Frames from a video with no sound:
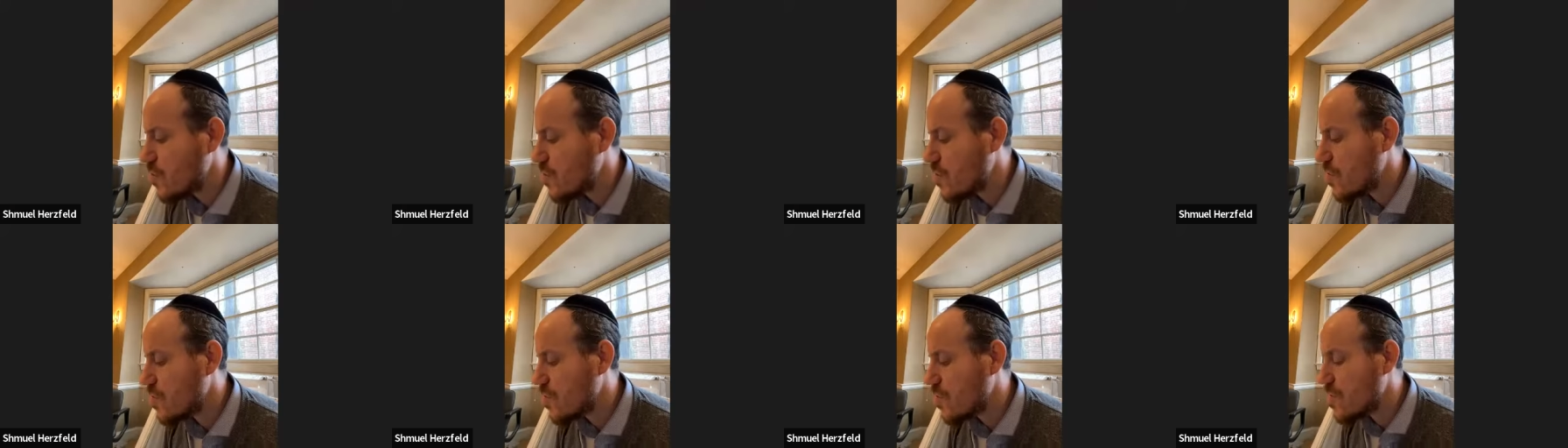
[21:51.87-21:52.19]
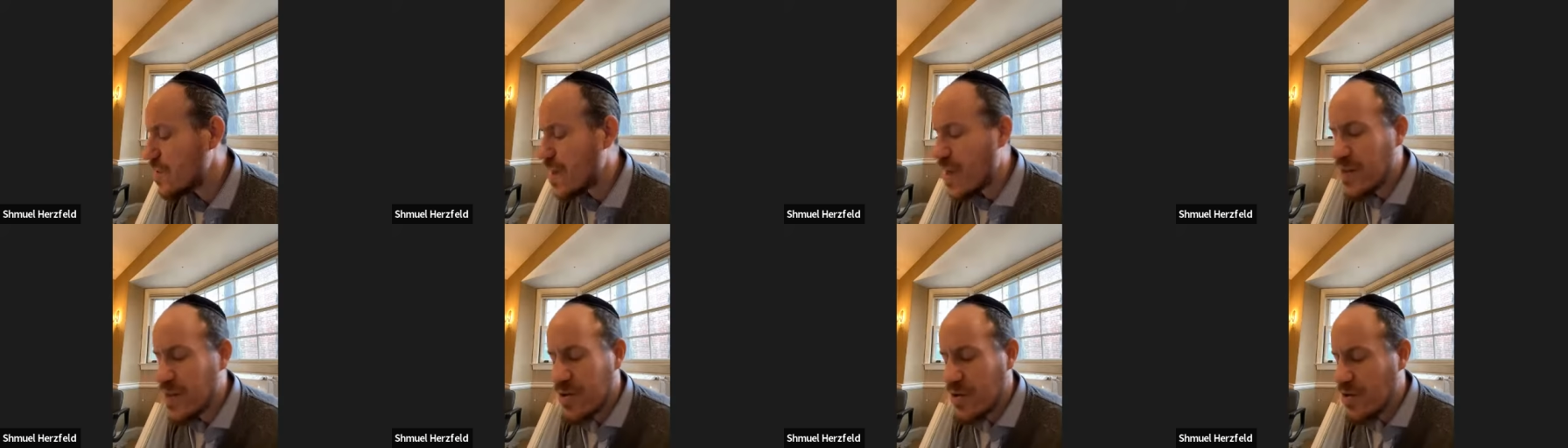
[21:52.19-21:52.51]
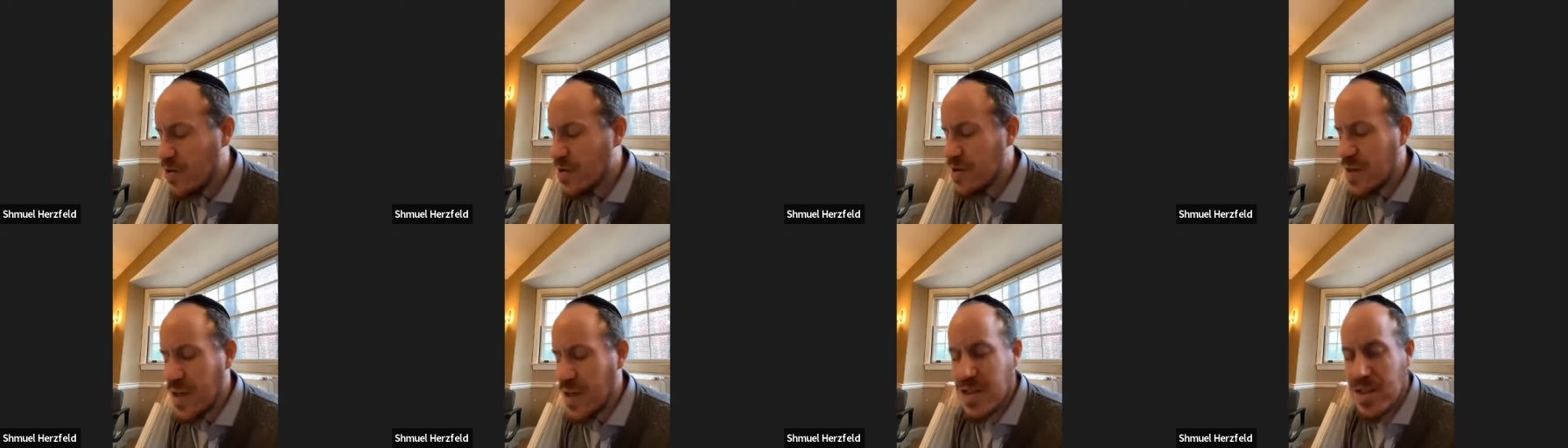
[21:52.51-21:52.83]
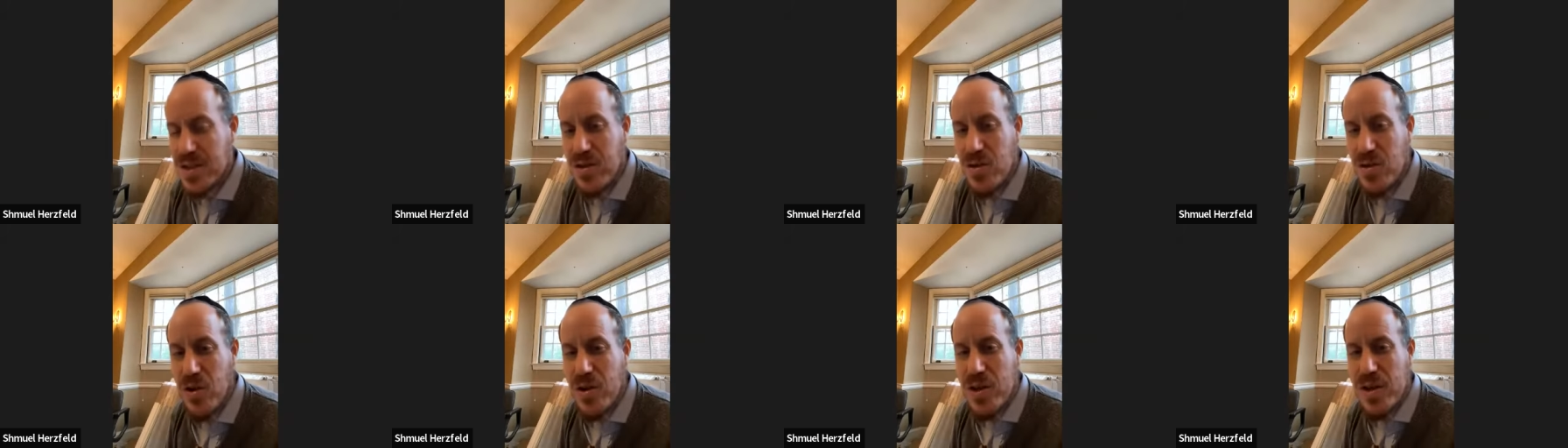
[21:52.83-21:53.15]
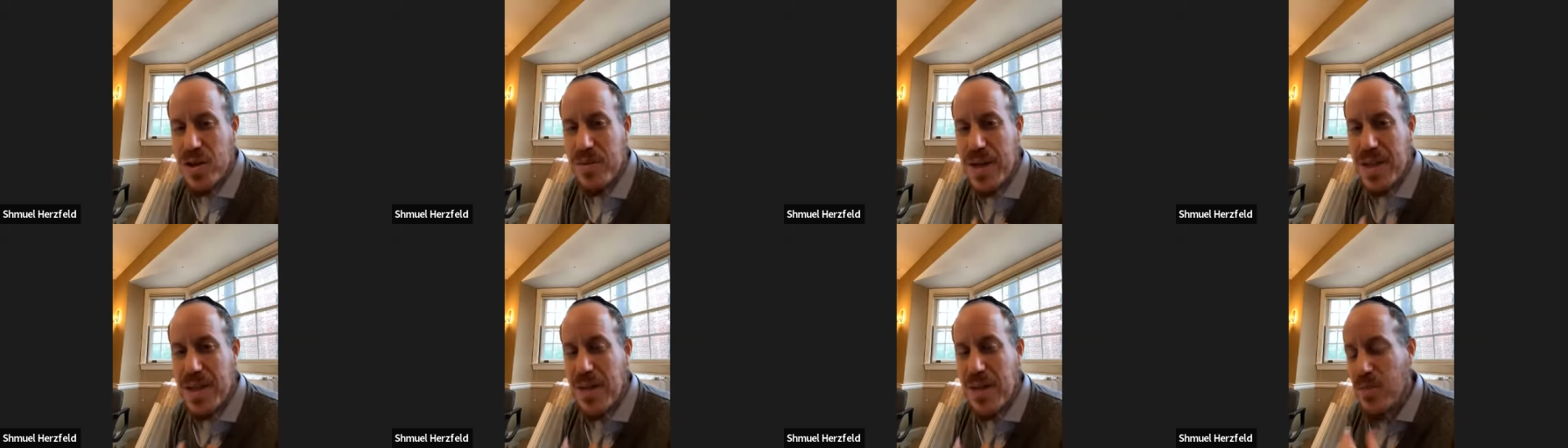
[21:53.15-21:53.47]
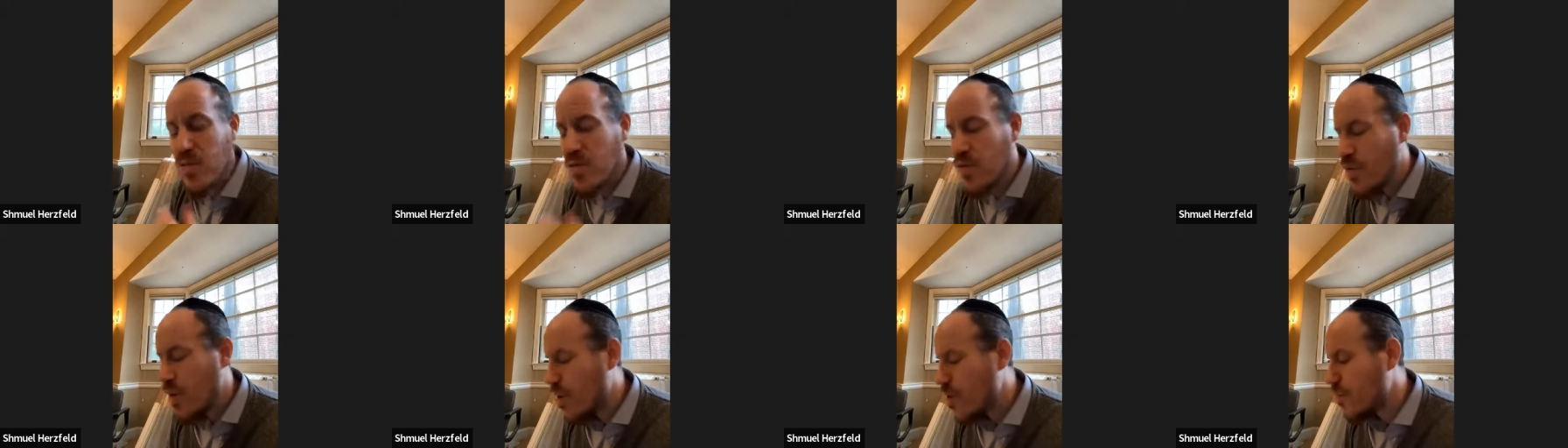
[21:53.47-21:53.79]
or not to look nice, in order to make them
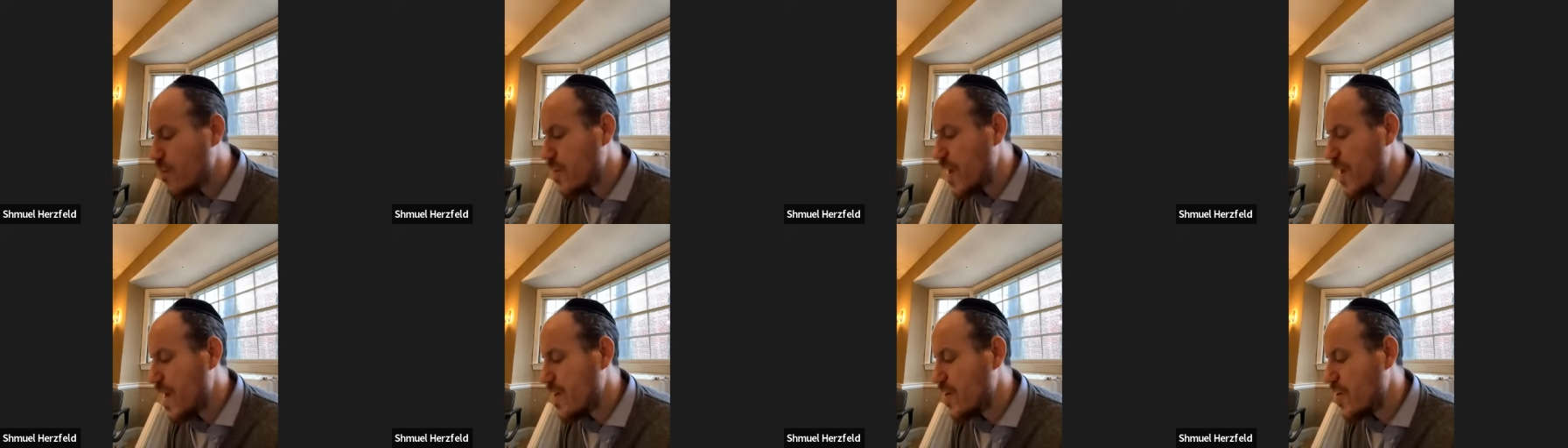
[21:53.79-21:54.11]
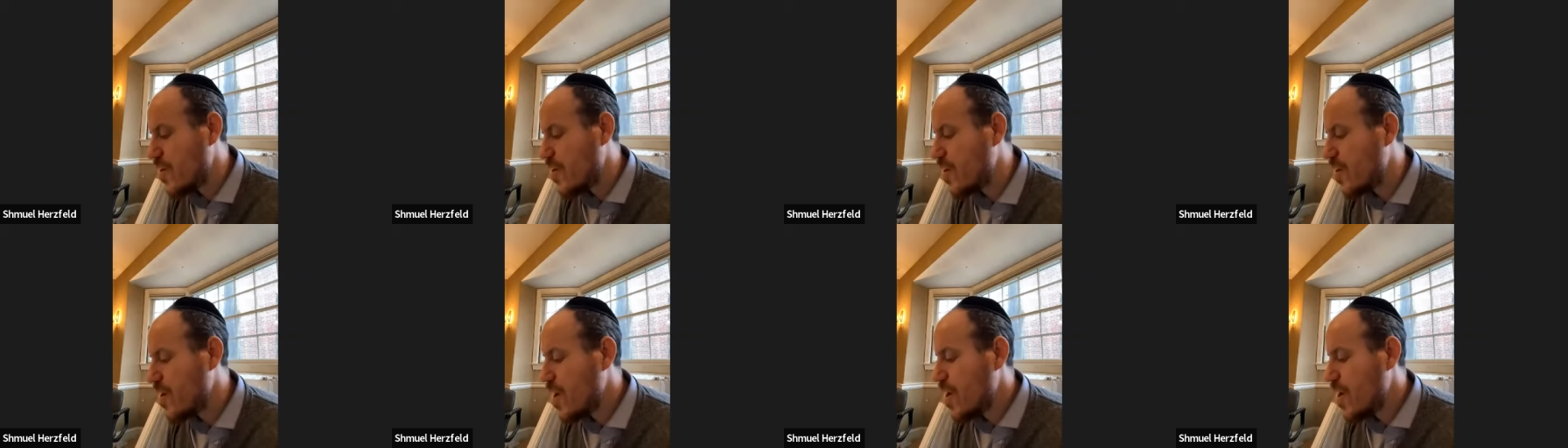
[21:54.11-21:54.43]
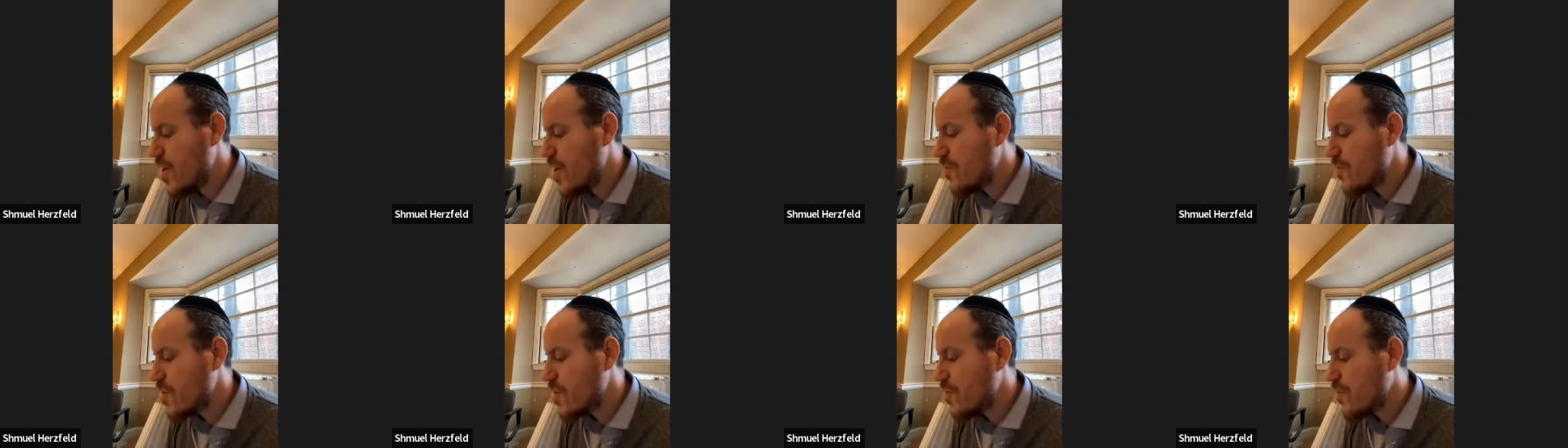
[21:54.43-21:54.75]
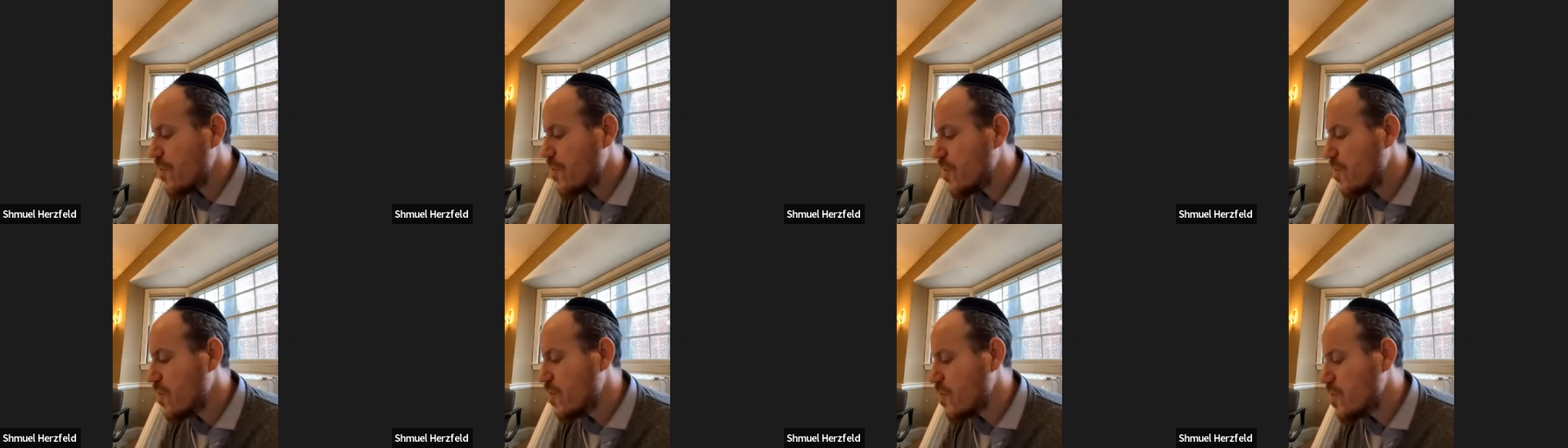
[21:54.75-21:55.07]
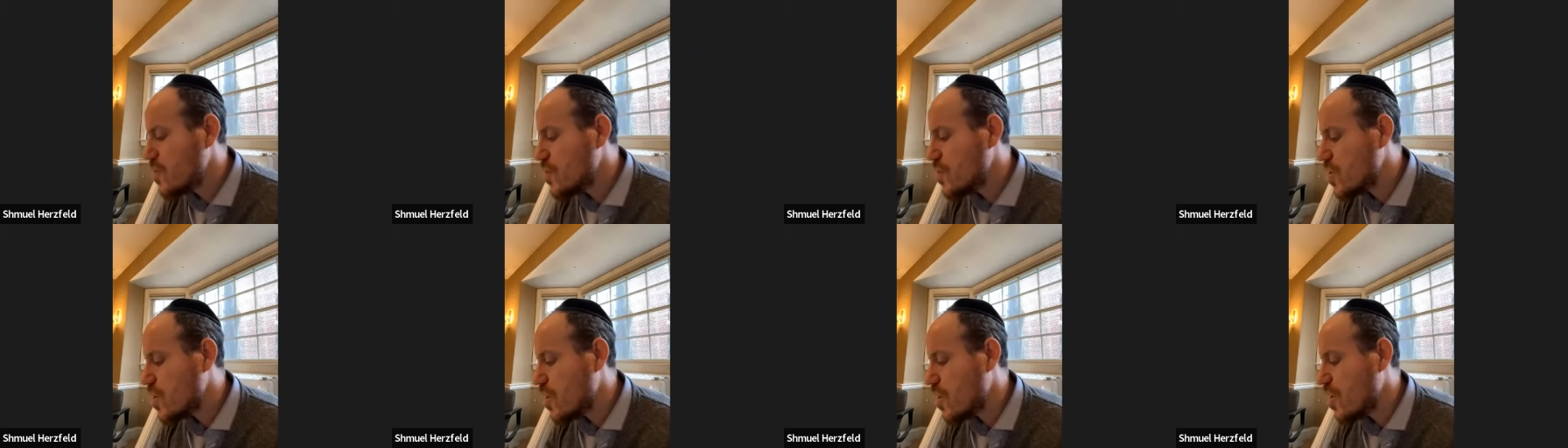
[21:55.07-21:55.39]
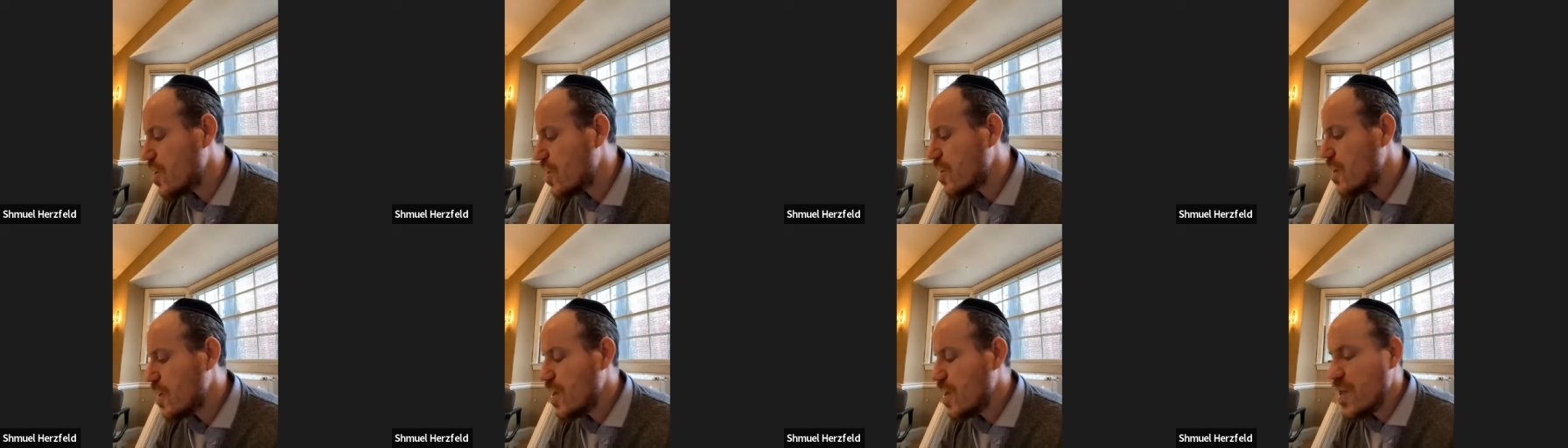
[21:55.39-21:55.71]
grow better for the
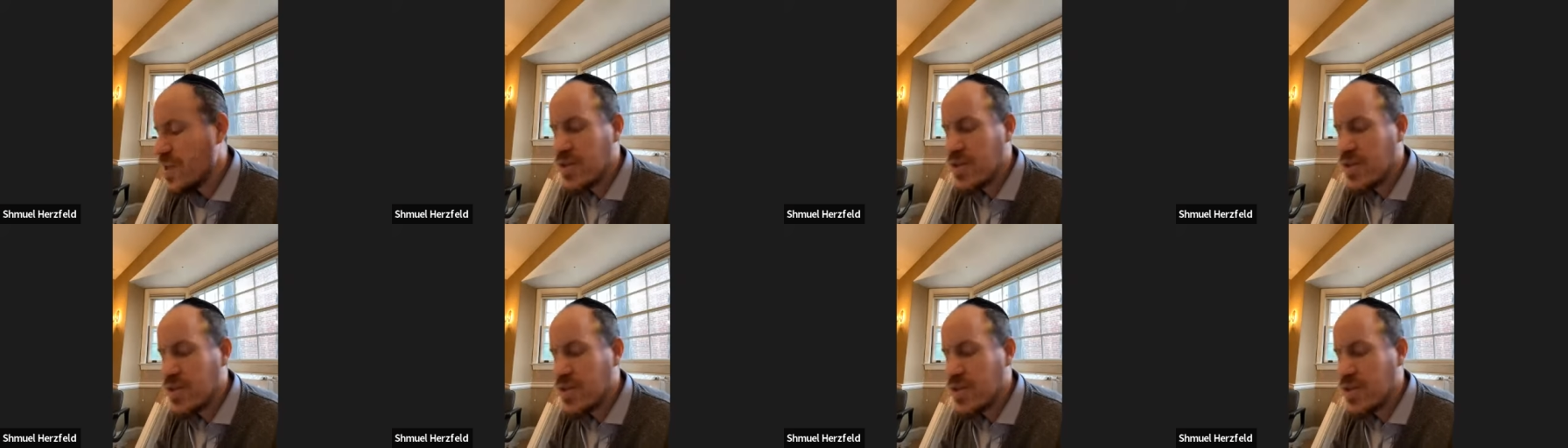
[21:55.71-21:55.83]
future,